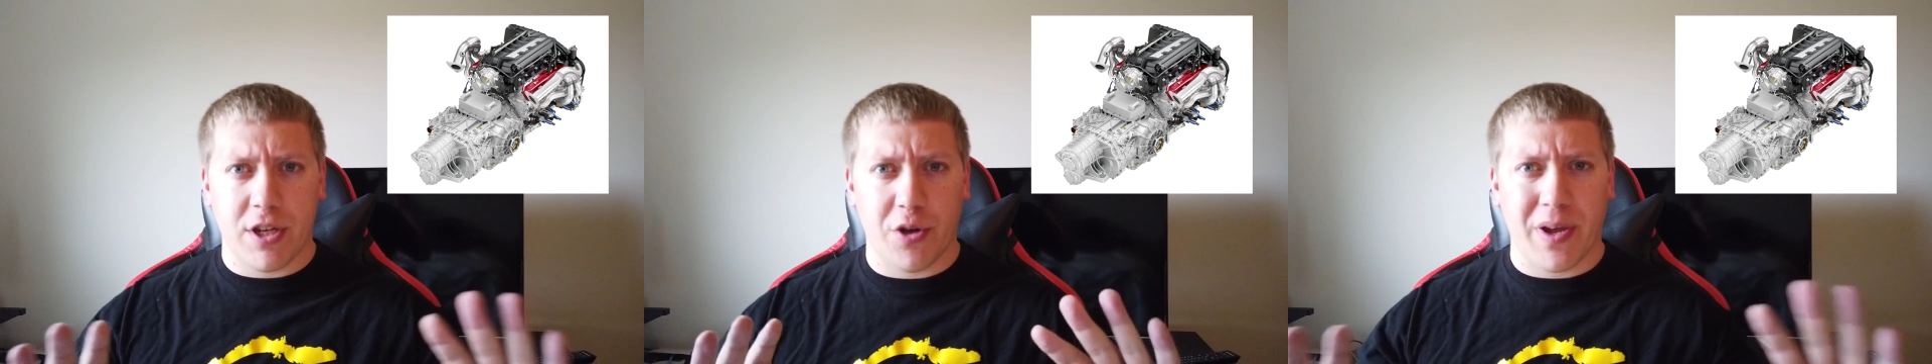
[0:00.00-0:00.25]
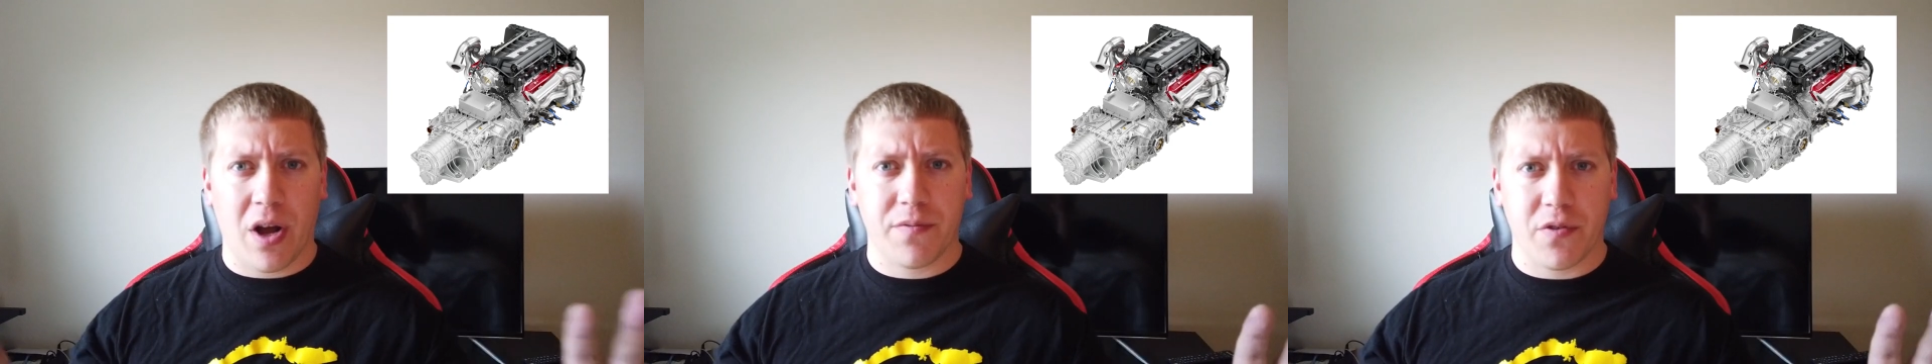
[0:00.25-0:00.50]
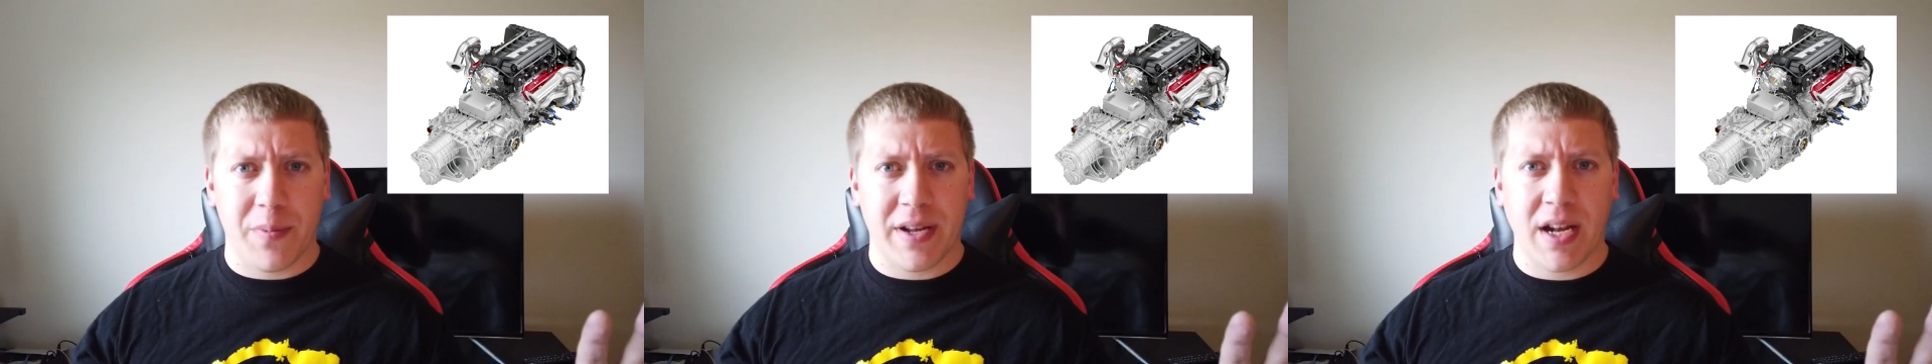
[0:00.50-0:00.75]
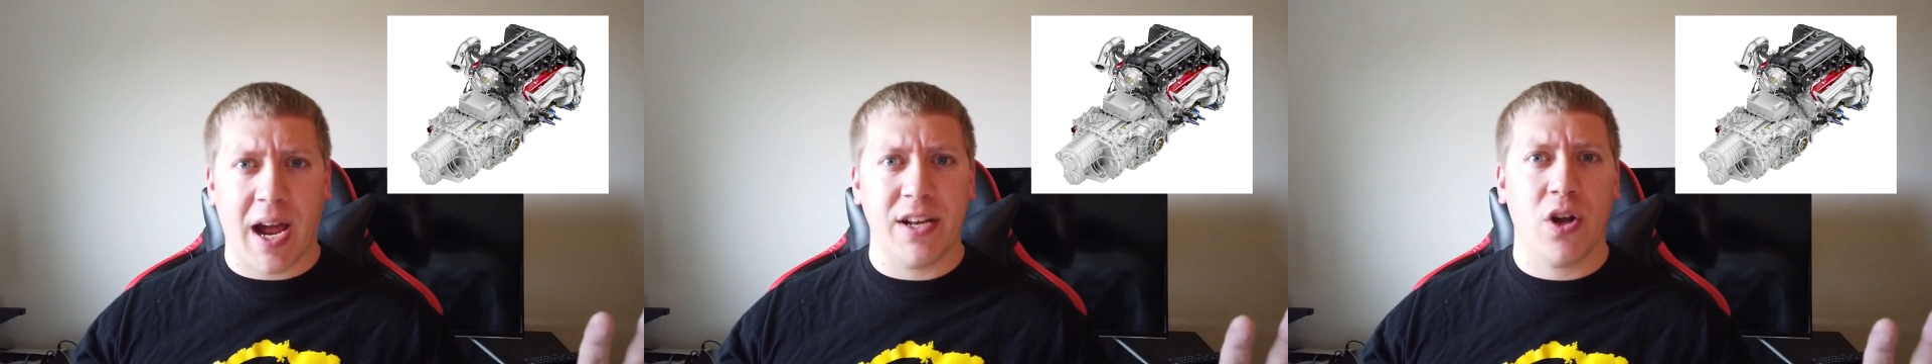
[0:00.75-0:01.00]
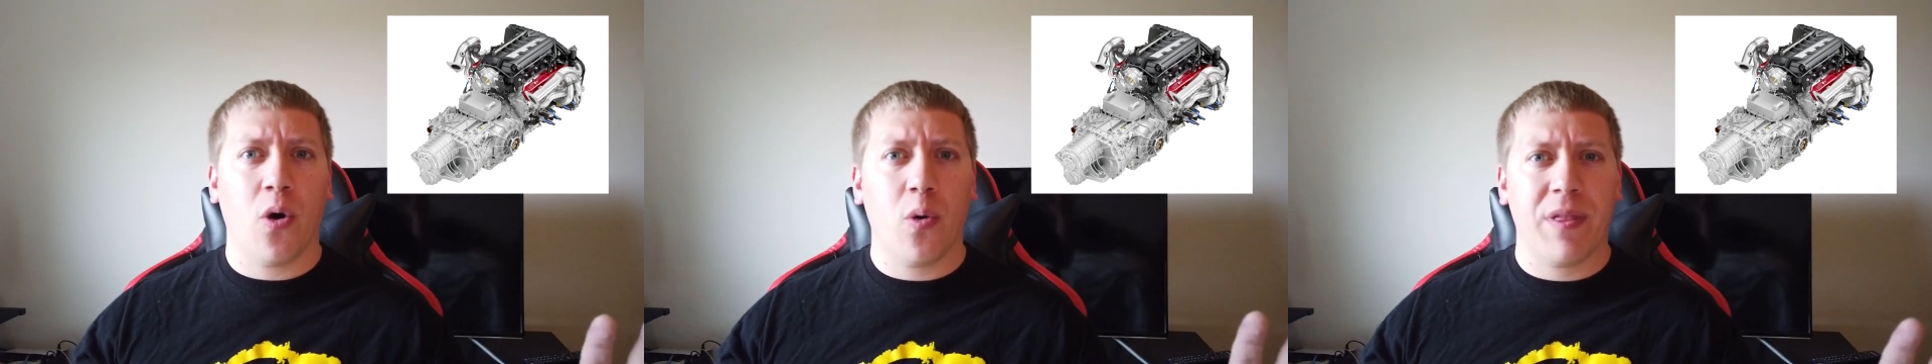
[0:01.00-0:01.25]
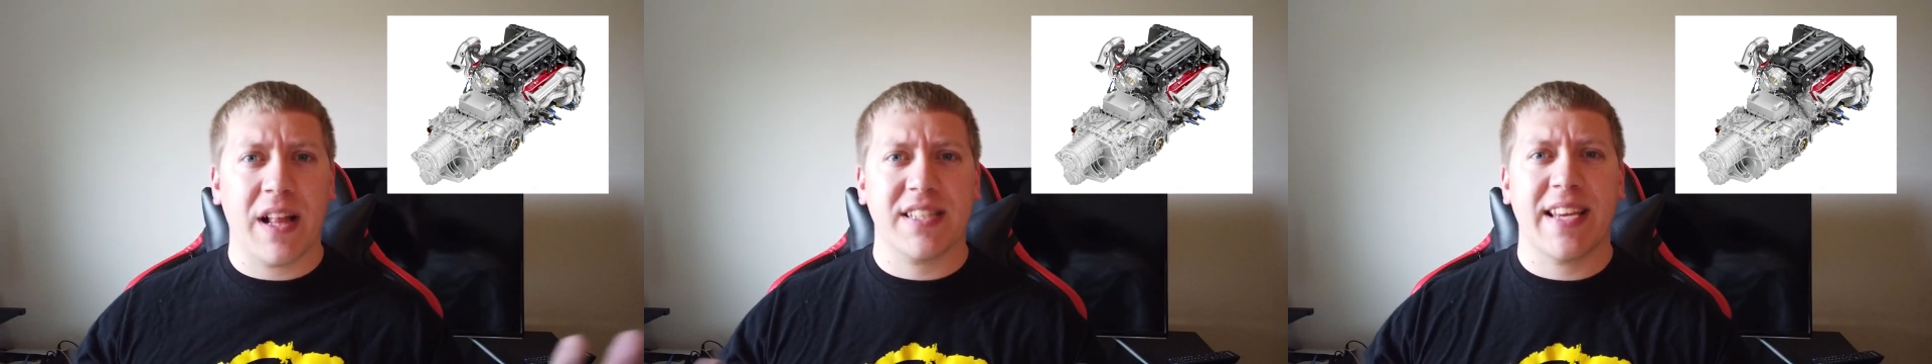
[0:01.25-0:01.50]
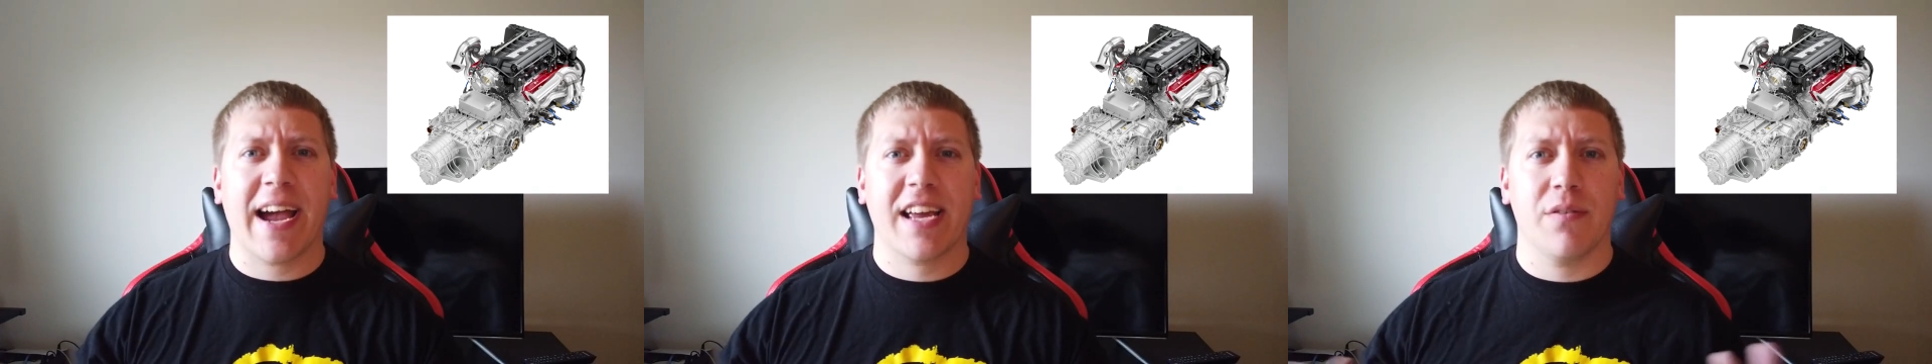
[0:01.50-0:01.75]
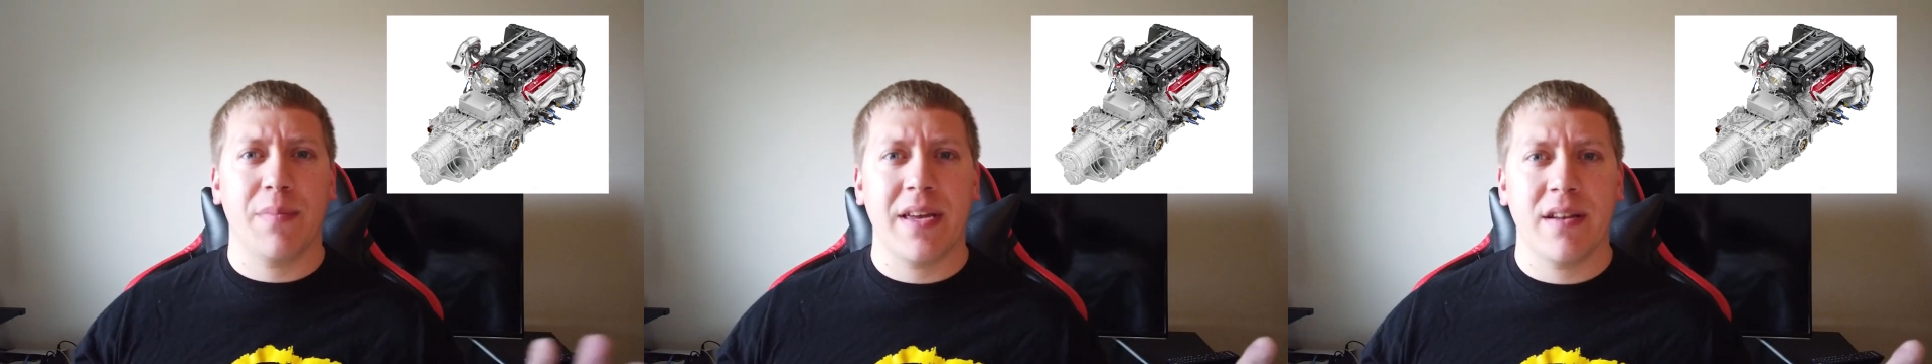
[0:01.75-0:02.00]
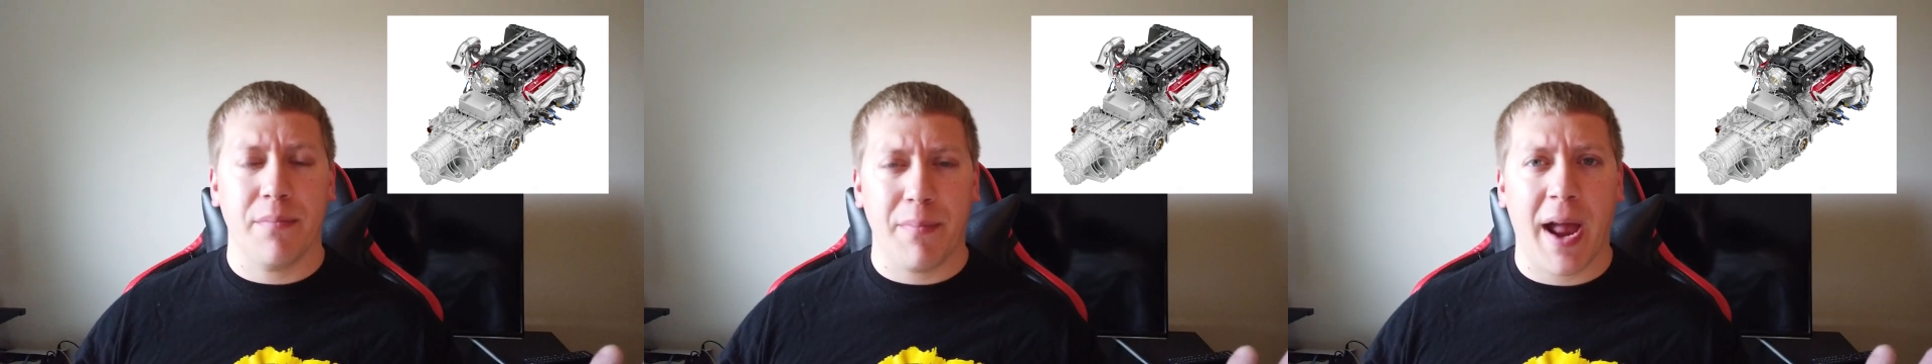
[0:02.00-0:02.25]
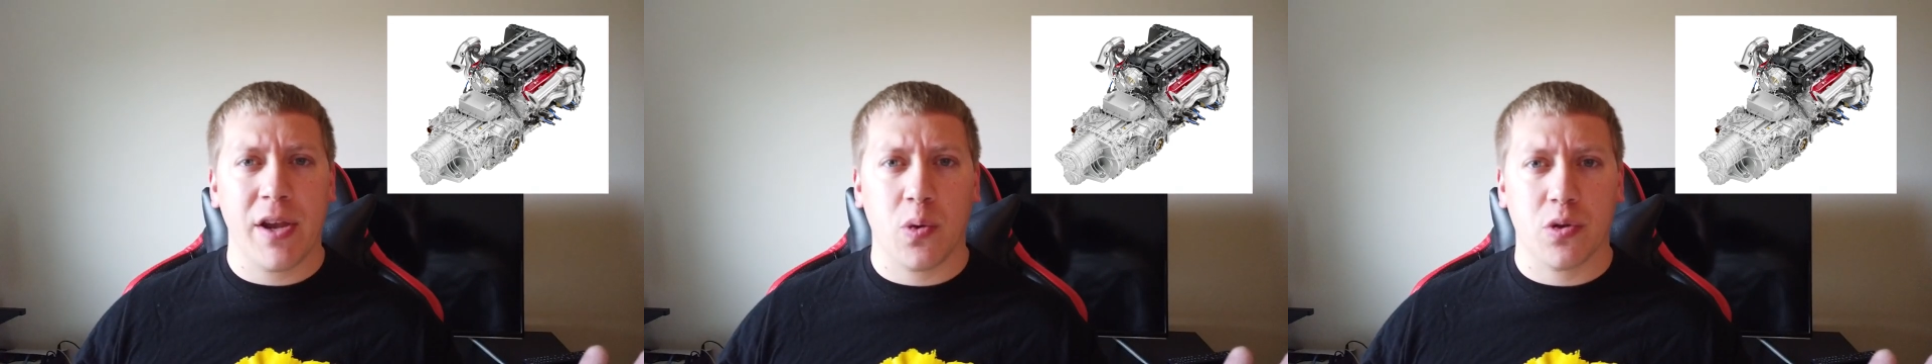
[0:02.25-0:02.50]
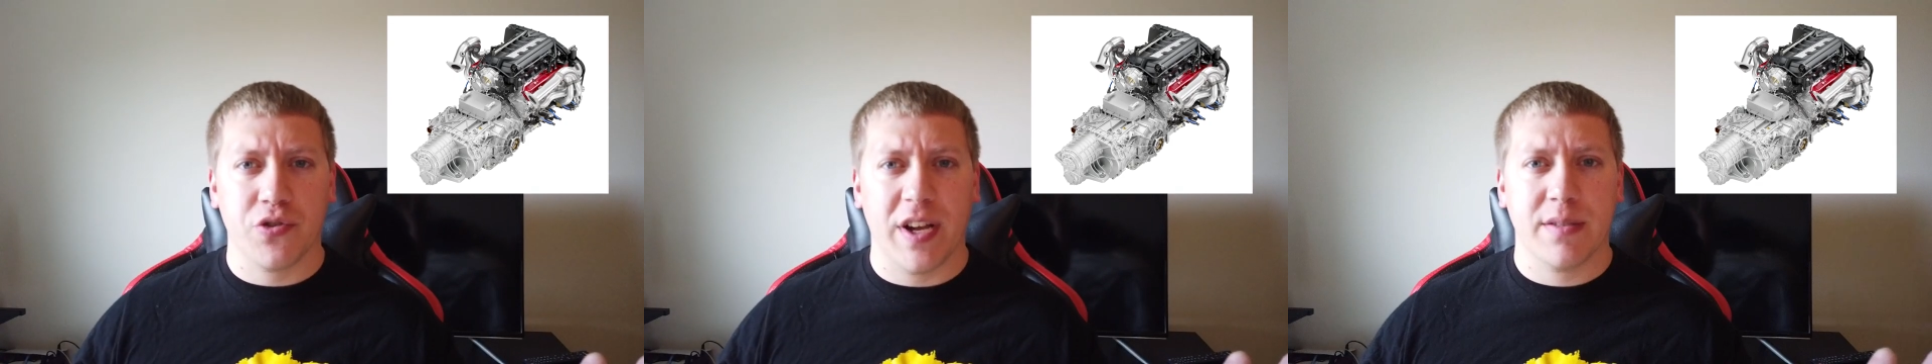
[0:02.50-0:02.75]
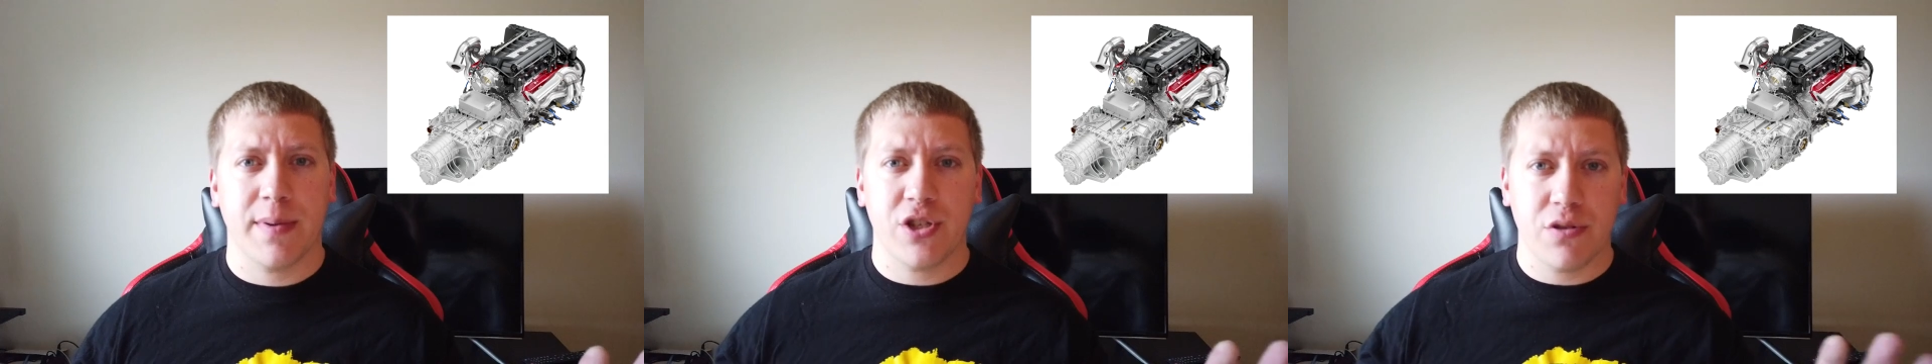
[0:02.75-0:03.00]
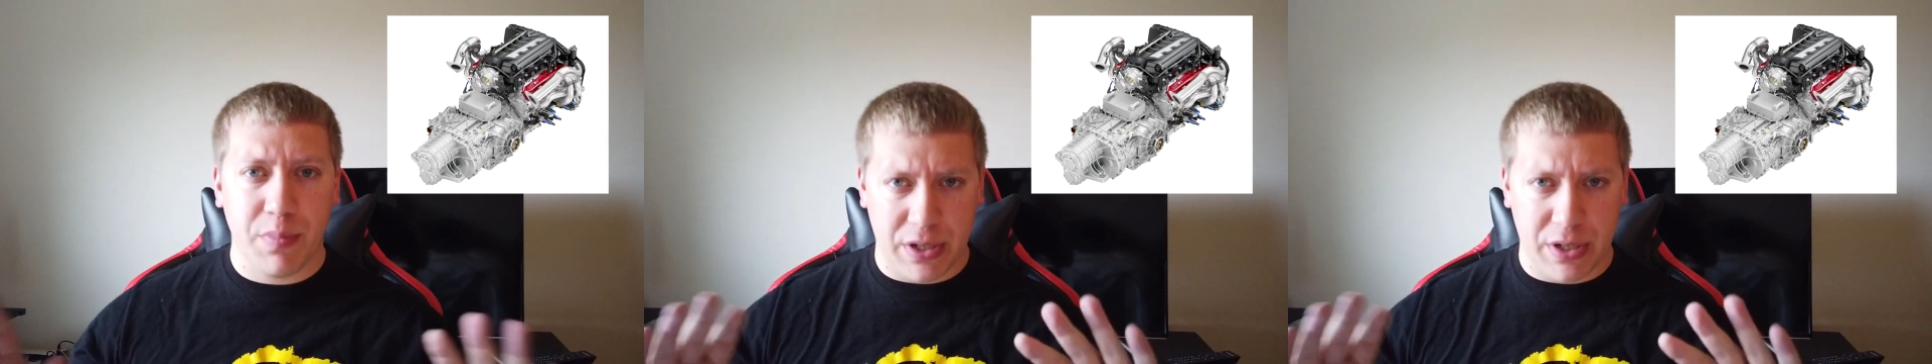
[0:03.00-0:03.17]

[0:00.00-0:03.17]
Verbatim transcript: Hear me out for a minute. I know that's not going to mean manual transmission,